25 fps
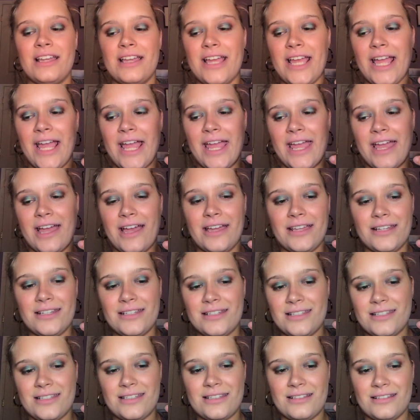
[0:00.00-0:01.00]

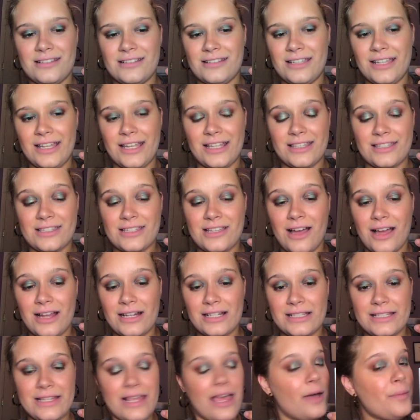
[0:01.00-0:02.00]
And it's
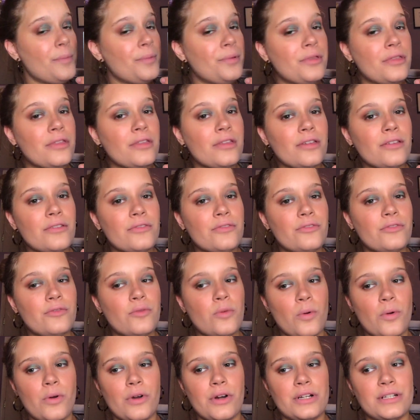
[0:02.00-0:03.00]
got depth
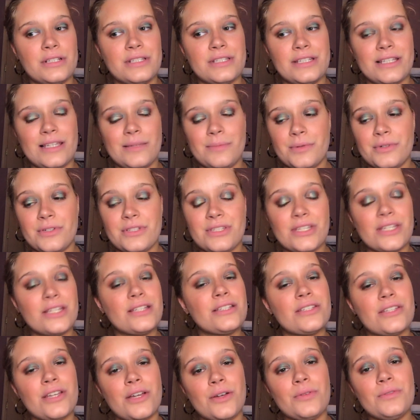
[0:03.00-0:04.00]
for deeper skin
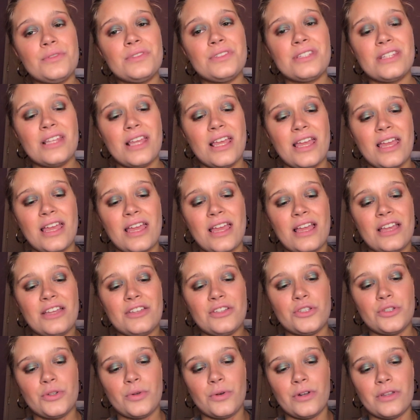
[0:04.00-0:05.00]
tones.
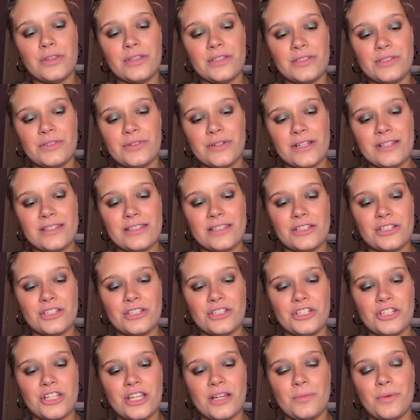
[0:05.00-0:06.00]
Sure, this transition
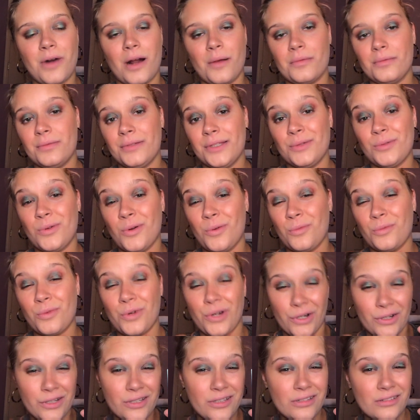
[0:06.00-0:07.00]
shade probably won't
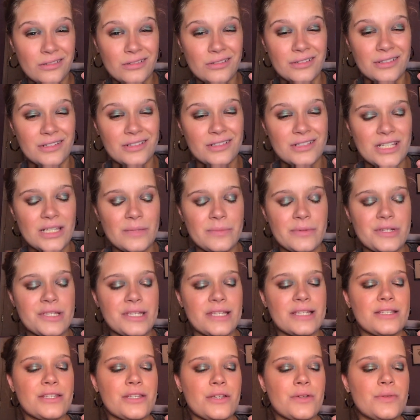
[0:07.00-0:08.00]
work on deeper
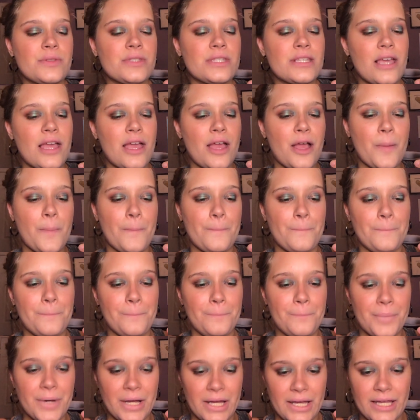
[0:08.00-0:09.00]
skin tones,
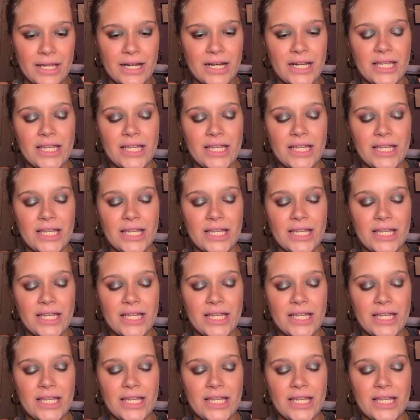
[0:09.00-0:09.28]
but